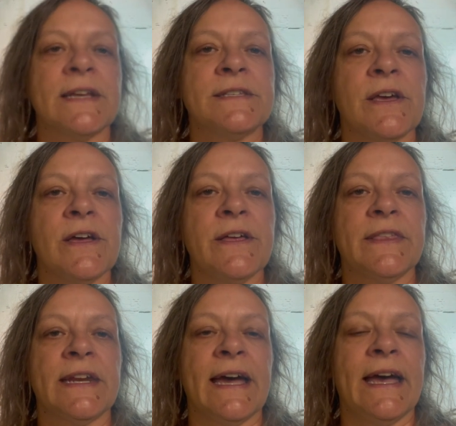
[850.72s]
that's all
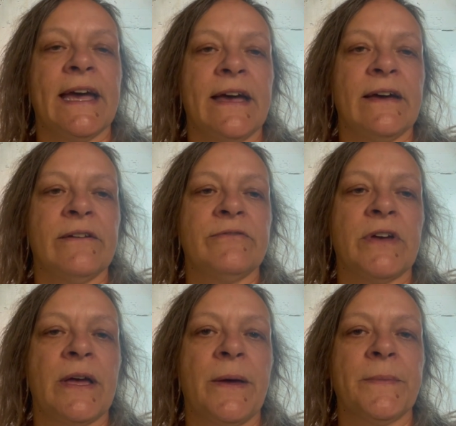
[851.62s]
that I have um,